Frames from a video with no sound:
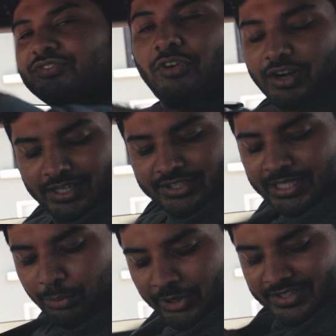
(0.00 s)
for a
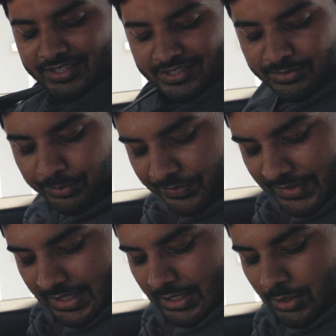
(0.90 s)
3-pointer system.
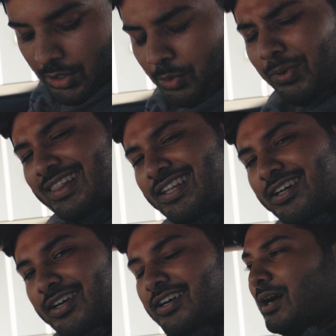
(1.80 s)
Well,
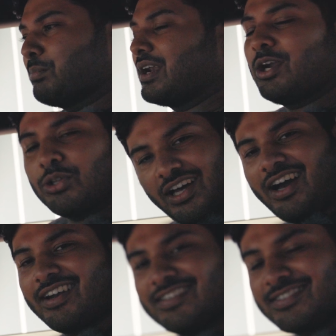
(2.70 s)
the upgrade on the
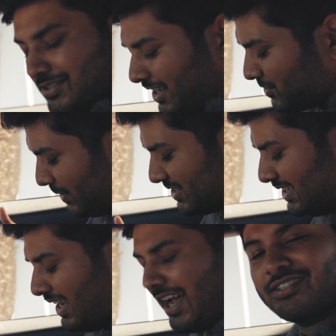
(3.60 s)
RS
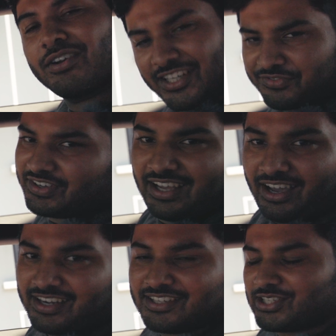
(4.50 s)
especially has a race fit
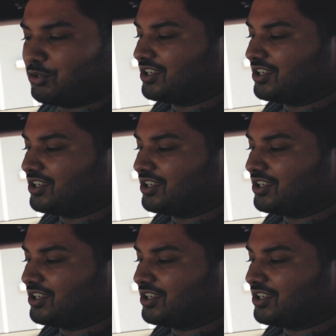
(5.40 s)
harness out